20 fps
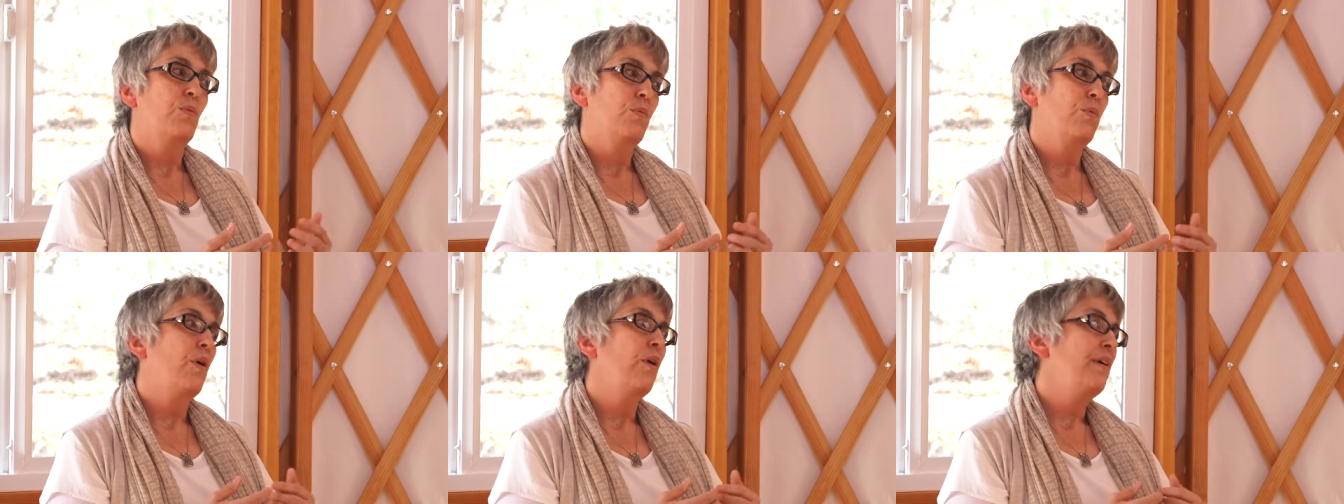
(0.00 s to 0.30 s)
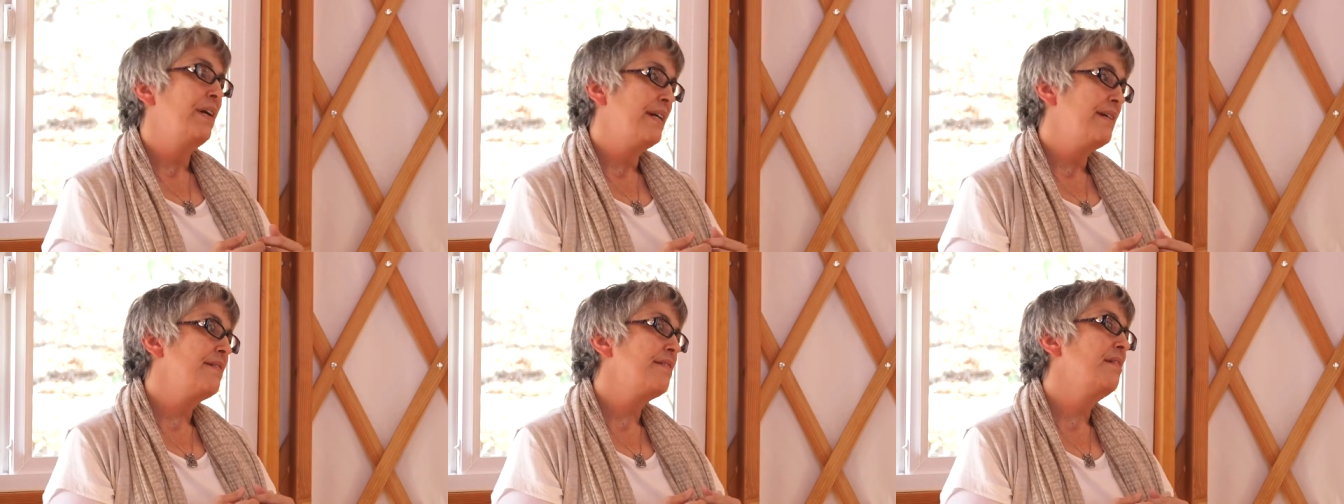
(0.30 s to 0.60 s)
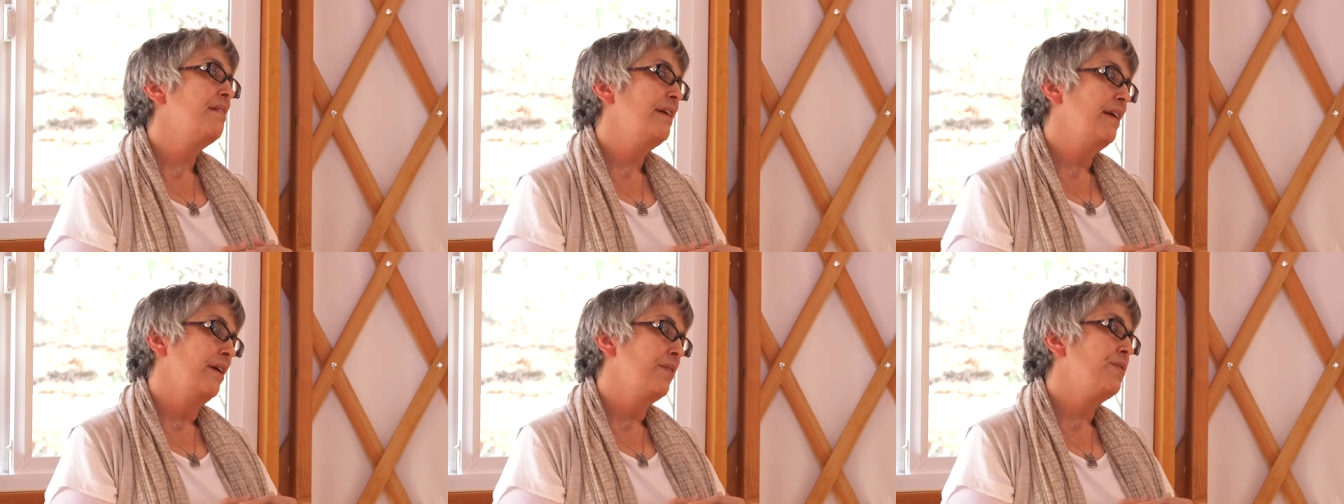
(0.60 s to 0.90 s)
are
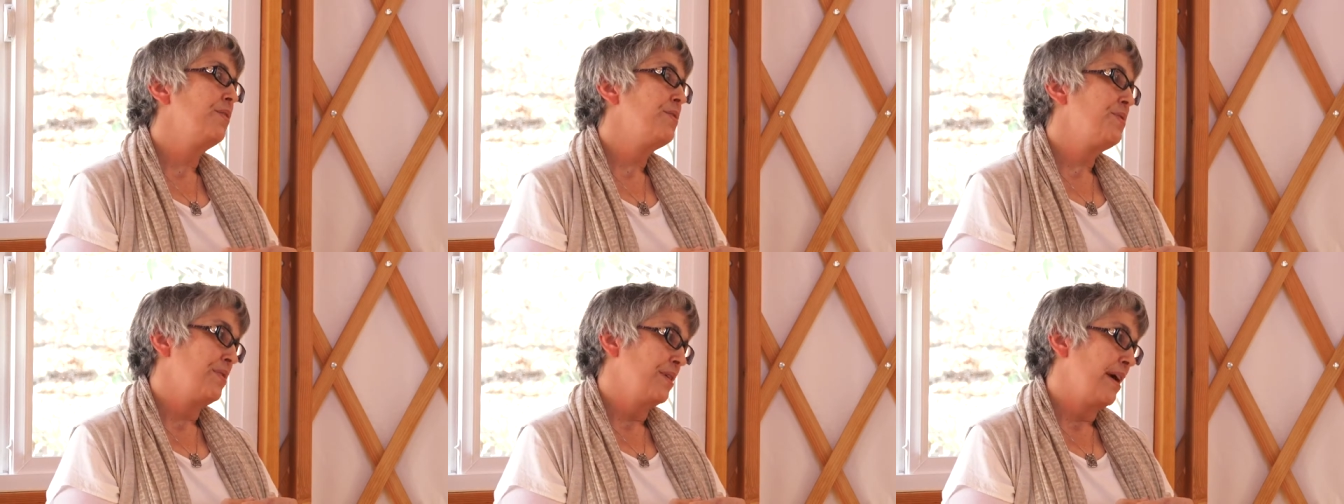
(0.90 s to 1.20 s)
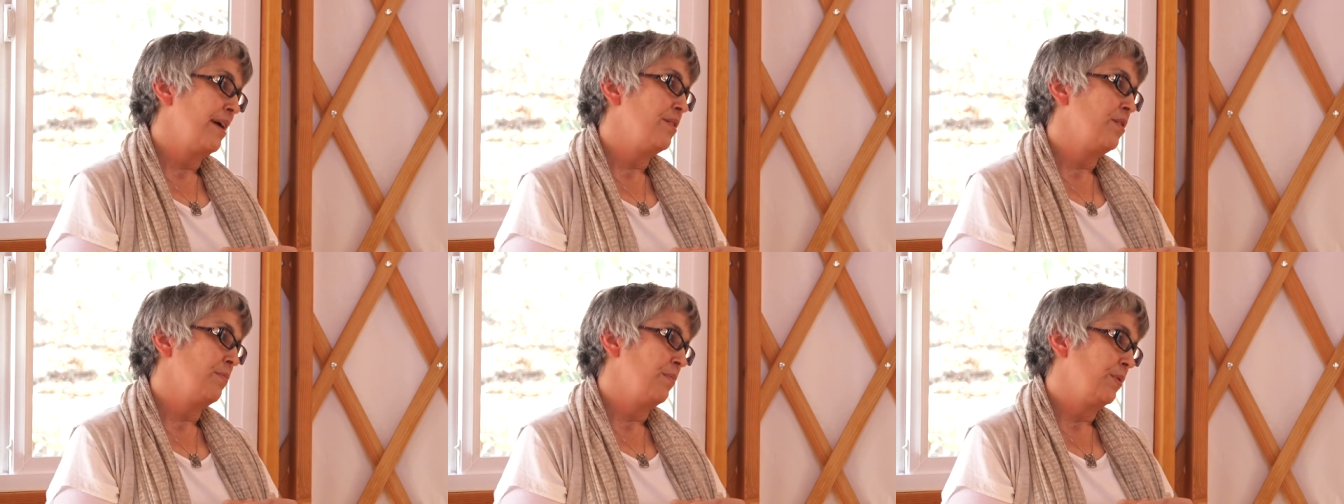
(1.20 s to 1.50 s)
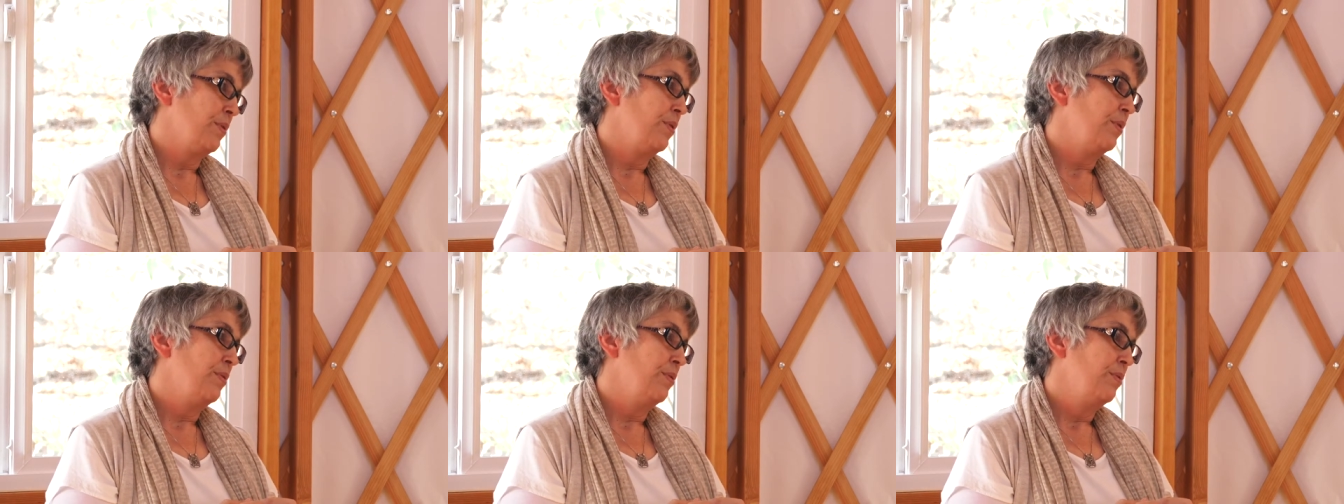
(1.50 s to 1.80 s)
easily
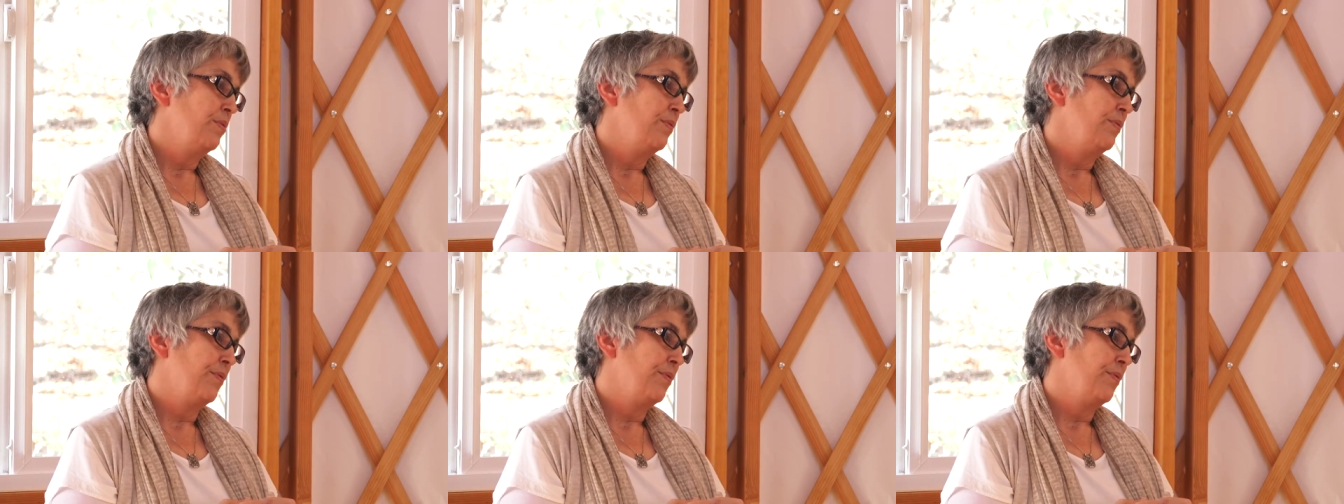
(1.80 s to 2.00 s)
understandable